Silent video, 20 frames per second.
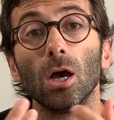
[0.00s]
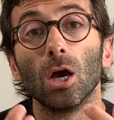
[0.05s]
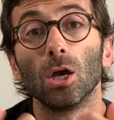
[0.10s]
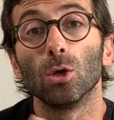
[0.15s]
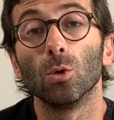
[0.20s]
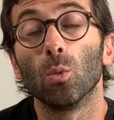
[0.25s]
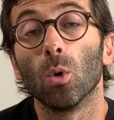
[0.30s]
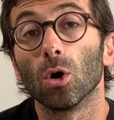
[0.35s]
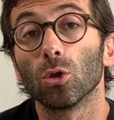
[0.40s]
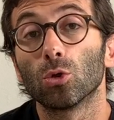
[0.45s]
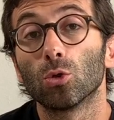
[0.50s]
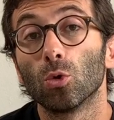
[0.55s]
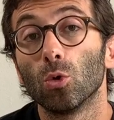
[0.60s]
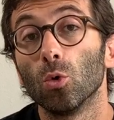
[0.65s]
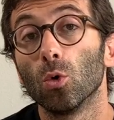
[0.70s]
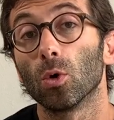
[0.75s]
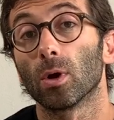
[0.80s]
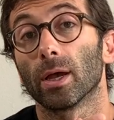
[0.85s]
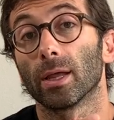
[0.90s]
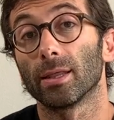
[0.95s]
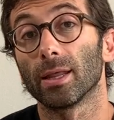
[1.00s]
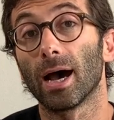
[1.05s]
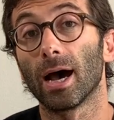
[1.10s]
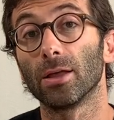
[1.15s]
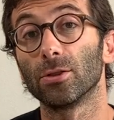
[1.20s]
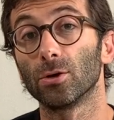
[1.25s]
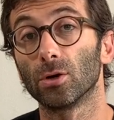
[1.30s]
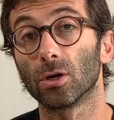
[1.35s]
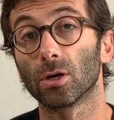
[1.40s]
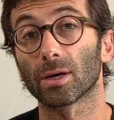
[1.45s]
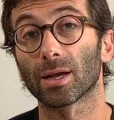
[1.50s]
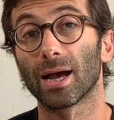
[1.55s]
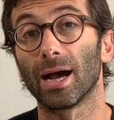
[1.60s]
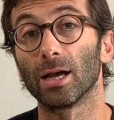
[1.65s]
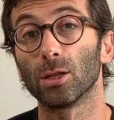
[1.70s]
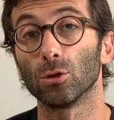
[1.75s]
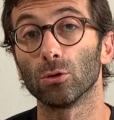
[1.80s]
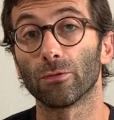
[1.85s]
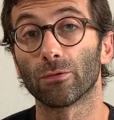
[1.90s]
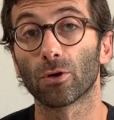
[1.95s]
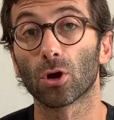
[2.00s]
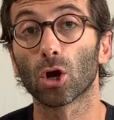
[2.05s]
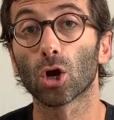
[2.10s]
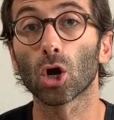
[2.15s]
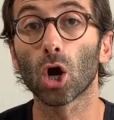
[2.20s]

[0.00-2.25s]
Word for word: you want to look at other kind of